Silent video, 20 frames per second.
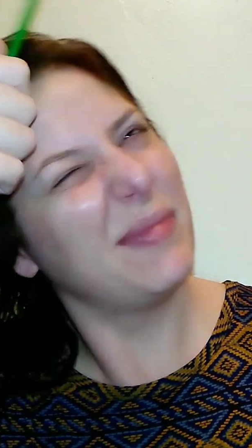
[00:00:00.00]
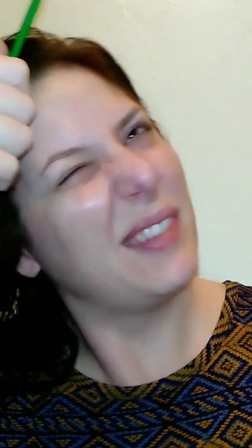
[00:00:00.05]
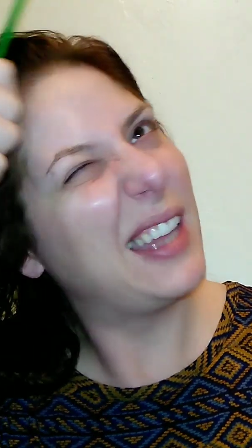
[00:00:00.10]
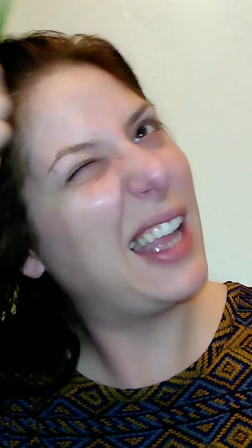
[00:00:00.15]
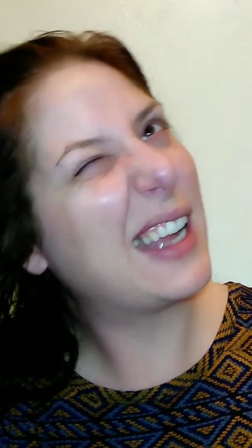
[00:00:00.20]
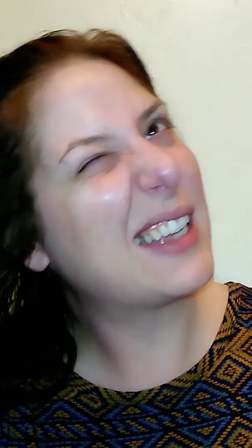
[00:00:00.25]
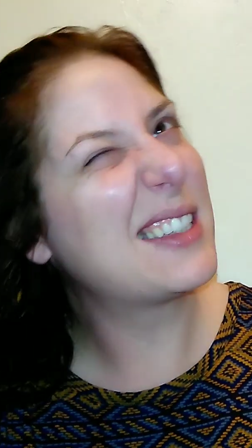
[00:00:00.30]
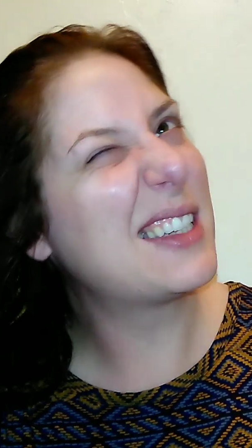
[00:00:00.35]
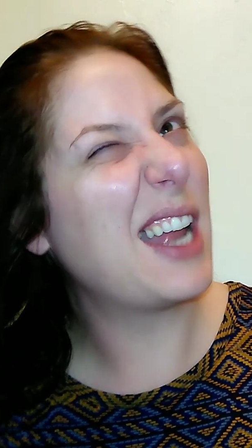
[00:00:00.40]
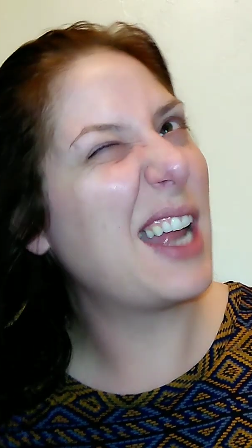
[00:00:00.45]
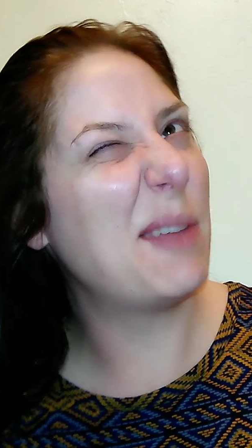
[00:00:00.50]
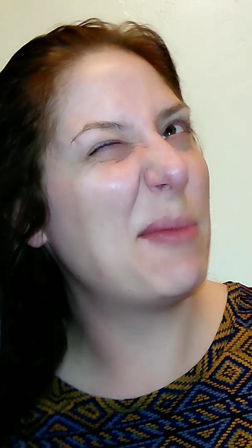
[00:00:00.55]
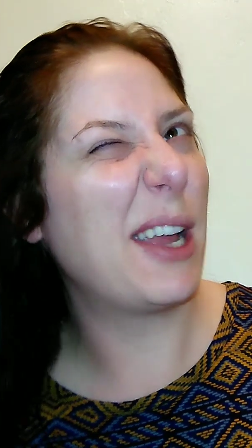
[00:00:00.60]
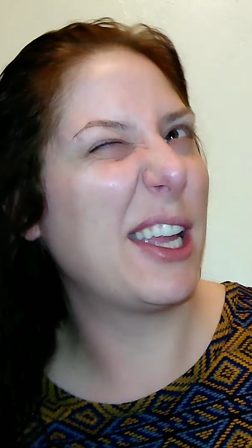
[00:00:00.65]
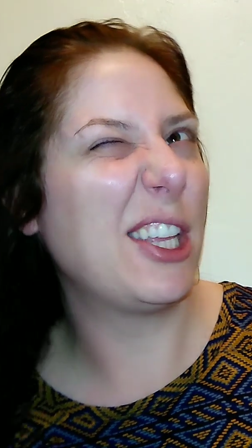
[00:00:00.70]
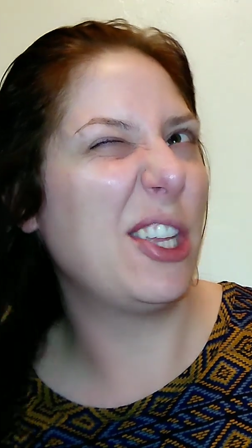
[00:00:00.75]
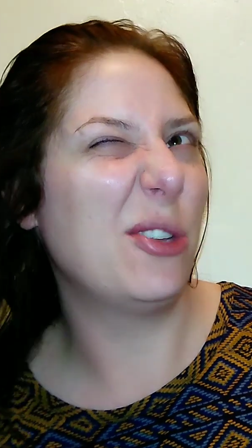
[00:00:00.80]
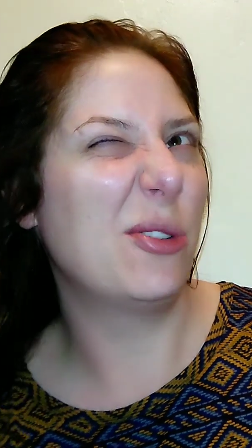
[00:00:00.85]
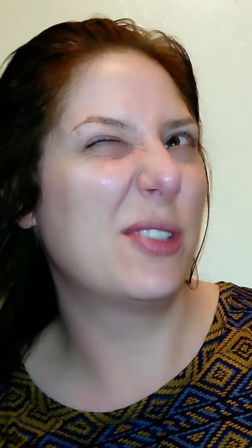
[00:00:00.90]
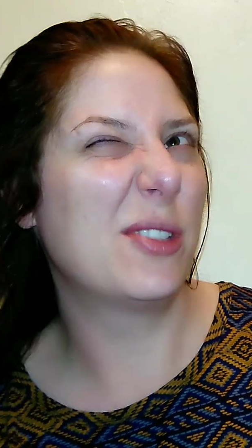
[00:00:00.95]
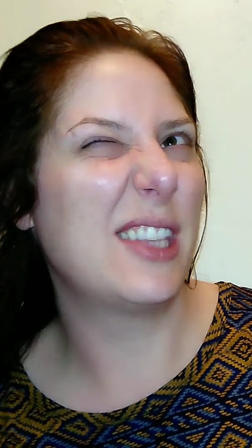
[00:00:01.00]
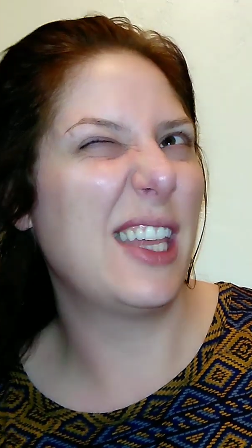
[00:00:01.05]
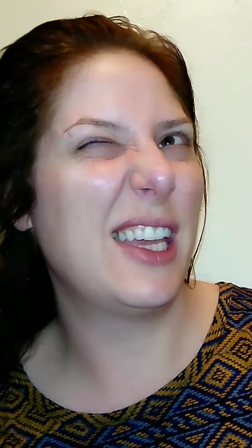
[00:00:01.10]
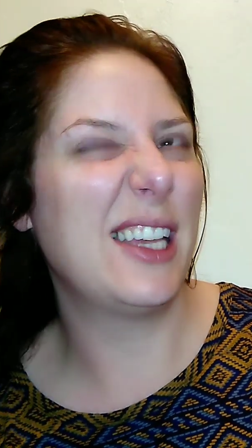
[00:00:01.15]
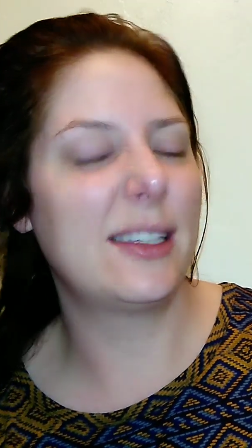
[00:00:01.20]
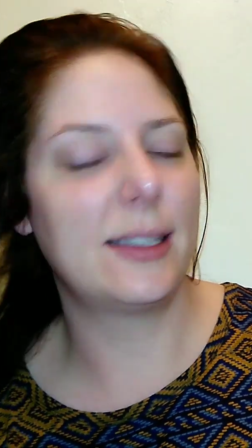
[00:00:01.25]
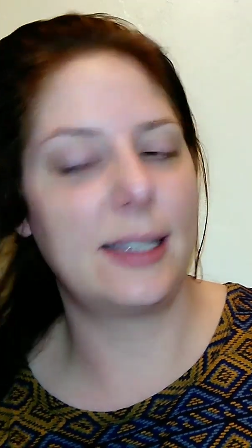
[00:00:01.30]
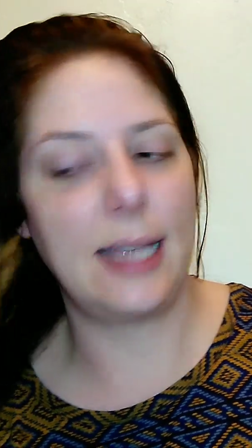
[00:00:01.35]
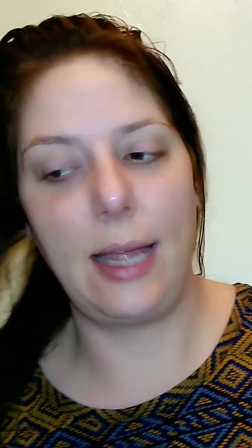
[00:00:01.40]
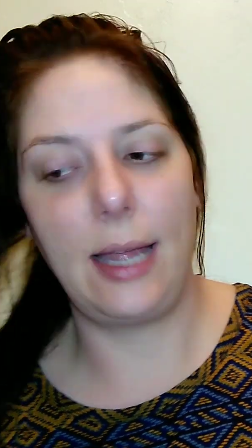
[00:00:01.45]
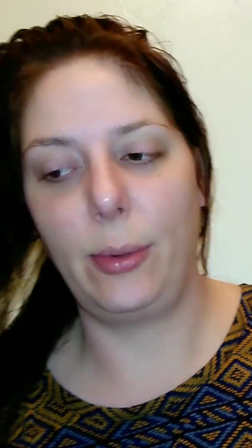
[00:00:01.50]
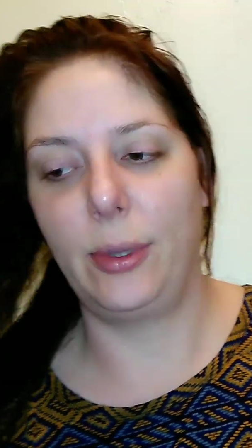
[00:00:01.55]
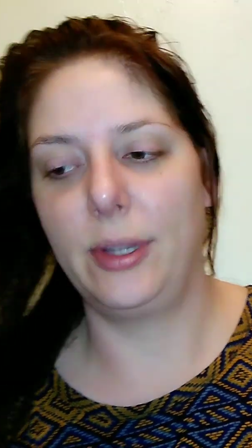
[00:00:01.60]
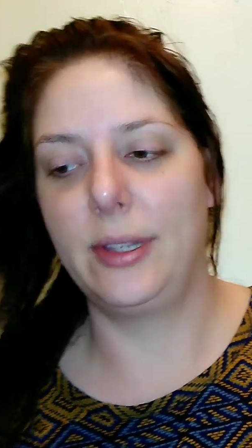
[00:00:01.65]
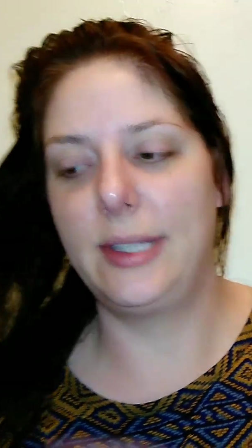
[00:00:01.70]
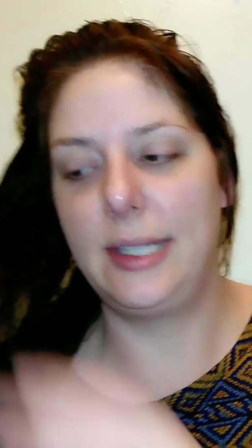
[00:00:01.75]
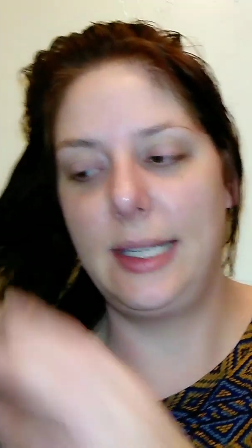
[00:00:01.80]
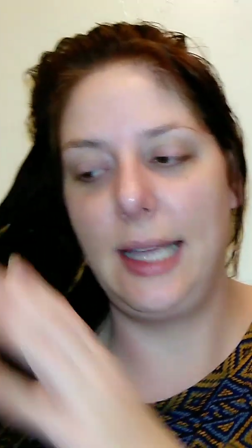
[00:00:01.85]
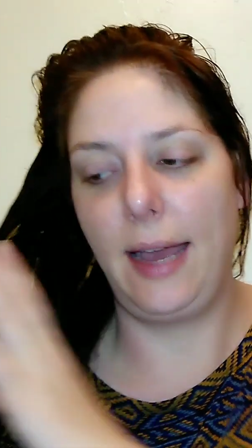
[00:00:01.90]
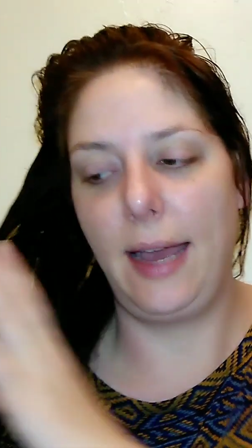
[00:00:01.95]
next time I use this, I
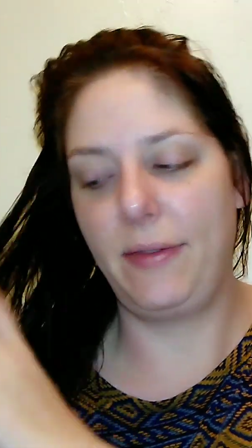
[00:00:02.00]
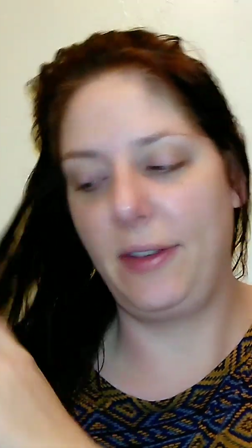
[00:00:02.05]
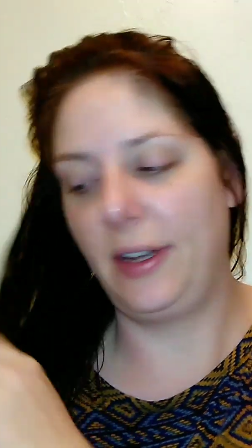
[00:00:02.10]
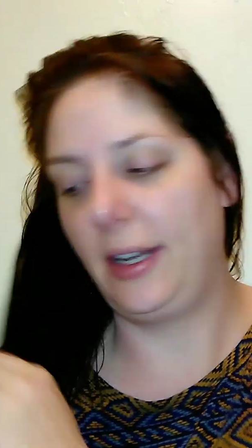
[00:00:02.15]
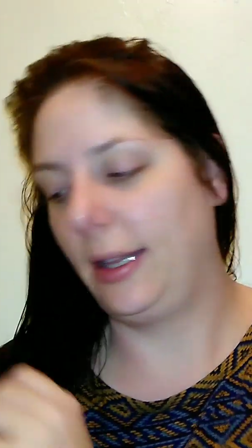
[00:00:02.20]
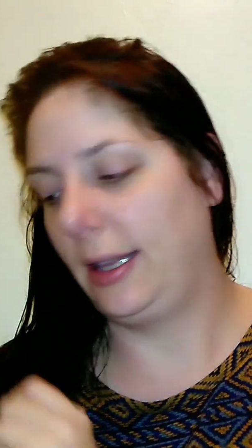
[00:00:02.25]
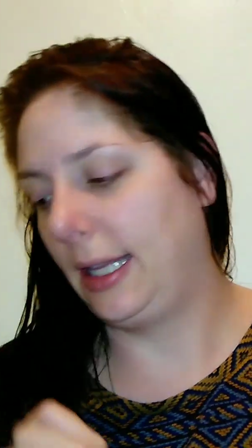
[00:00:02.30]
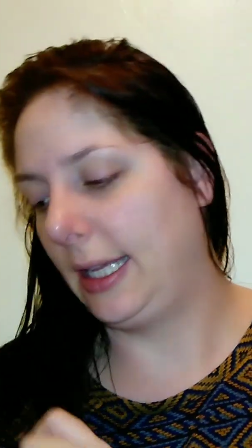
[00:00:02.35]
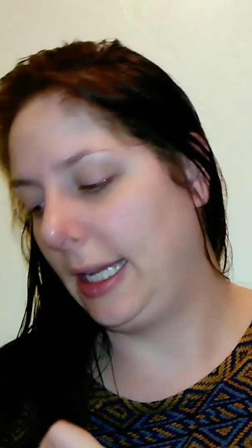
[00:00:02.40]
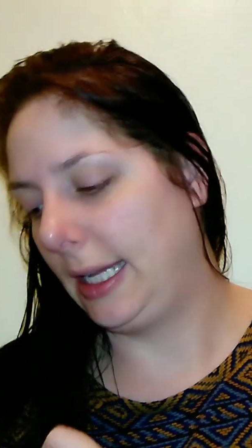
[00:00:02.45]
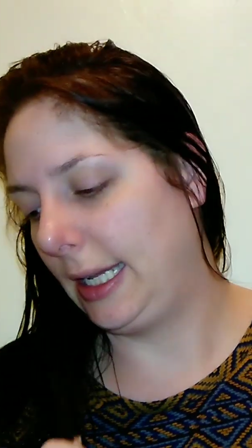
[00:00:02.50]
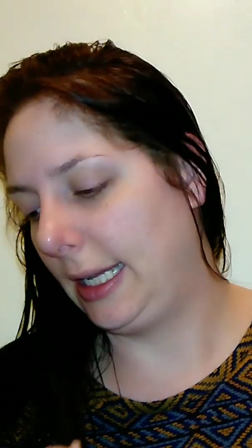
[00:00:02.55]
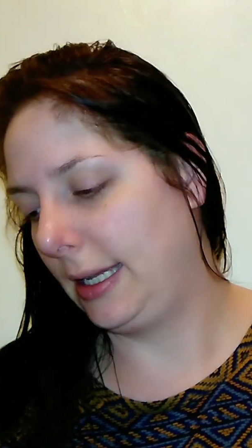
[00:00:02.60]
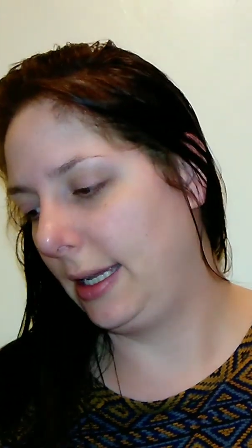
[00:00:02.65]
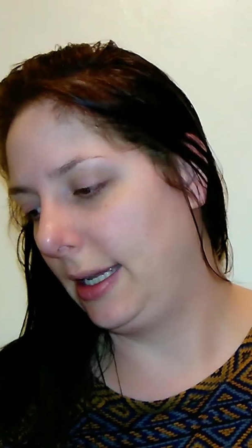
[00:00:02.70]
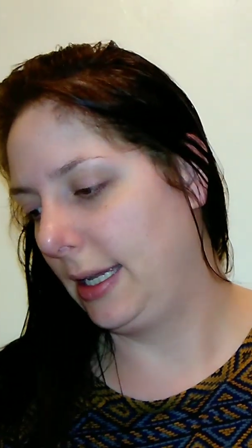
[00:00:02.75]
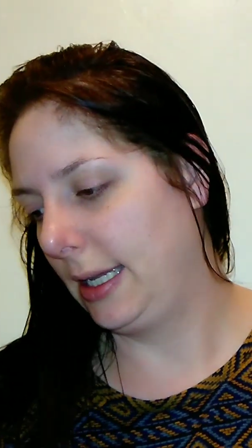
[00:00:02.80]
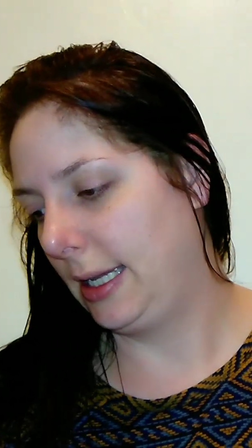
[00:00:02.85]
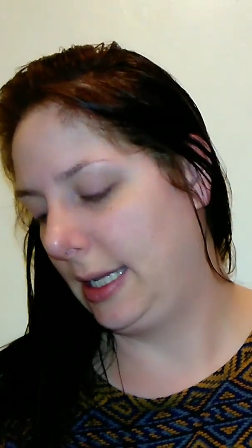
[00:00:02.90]
will definitely...